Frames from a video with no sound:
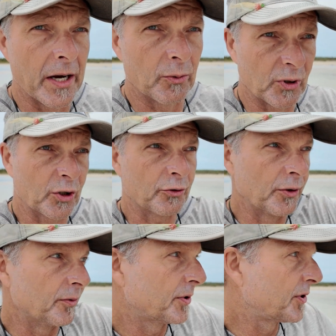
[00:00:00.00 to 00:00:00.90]

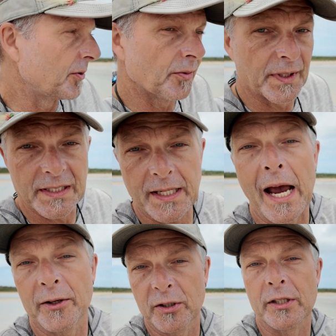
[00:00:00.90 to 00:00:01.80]
recruit to these
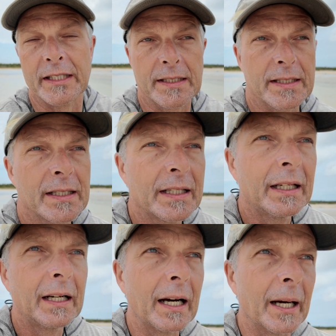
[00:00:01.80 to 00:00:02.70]
tidal creeks.
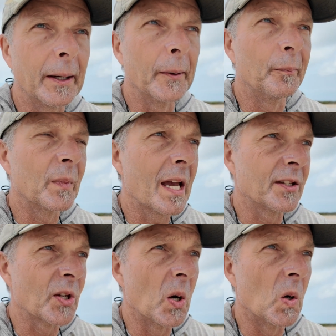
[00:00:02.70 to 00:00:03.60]

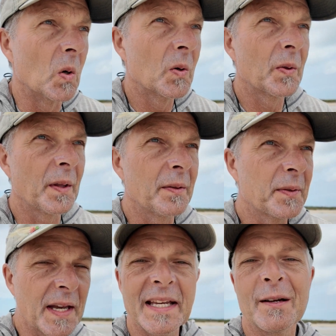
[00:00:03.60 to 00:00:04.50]
And so
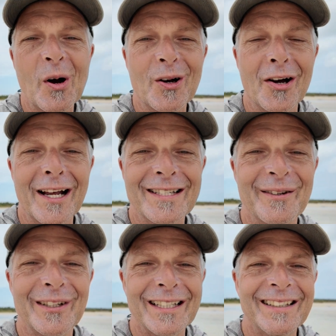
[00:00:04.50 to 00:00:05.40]
thinking about
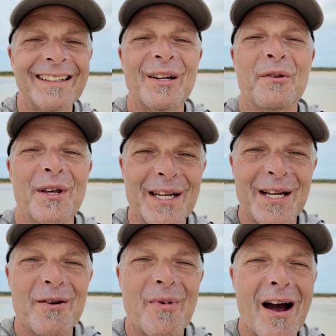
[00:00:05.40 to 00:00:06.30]
connectivity,
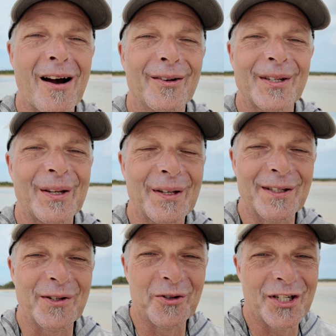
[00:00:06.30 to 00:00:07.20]
thinking about the
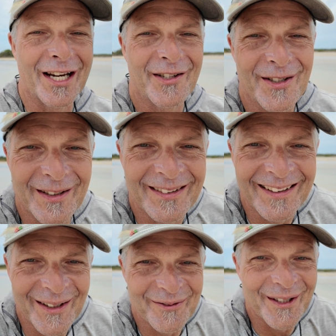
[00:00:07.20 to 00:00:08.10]
association
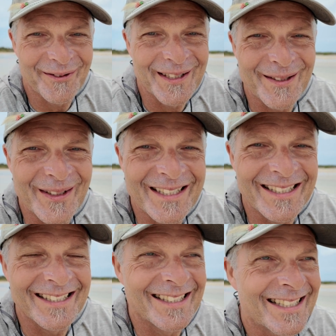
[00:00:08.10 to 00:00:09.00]
of different
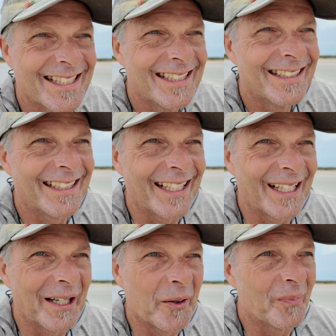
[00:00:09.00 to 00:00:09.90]
species,
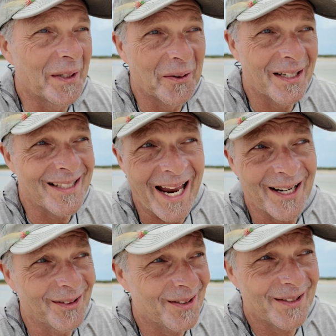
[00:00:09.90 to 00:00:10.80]
and as
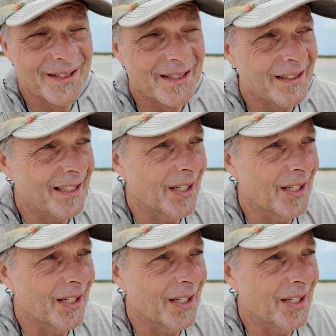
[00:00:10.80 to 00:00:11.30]
anglers,